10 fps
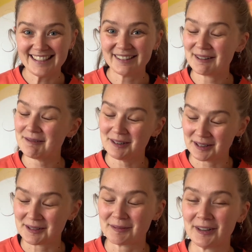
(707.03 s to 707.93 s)
Hot
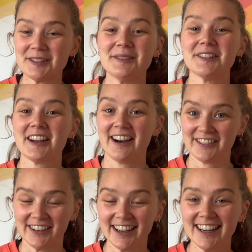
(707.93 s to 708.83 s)
water bottle
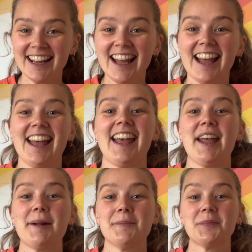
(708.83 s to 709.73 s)
cover.
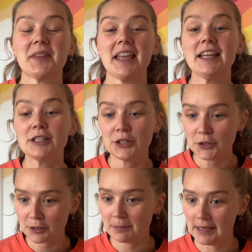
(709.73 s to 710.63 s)
It
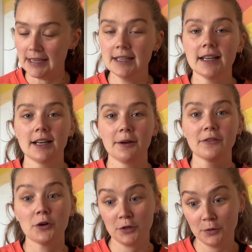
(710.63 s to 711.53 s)
took me, now I've
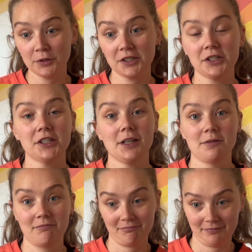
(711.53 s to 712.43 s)
got notes just
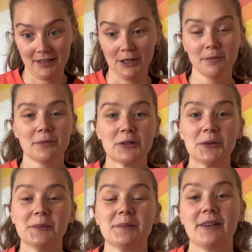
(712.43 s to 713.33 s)
down there,
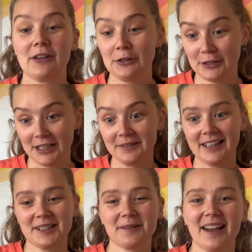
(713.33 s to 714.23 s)
so if I look down
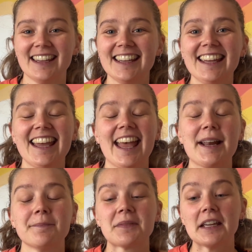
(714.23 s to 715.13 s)
that's why,
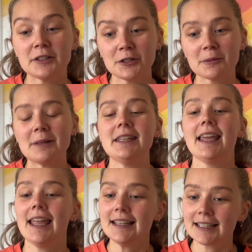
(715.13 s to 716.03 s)
it took me
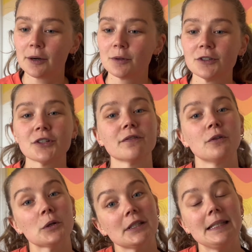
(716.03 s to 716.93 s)
8 hours
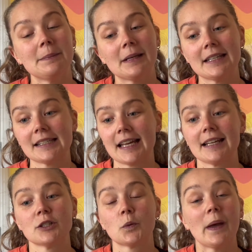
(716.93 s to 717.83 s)
14 minutes
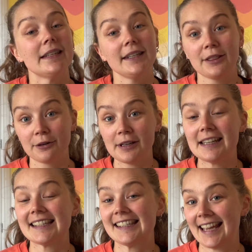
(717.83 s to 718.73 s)
and 23
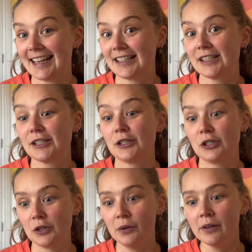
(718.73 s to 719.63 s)
seconds to do,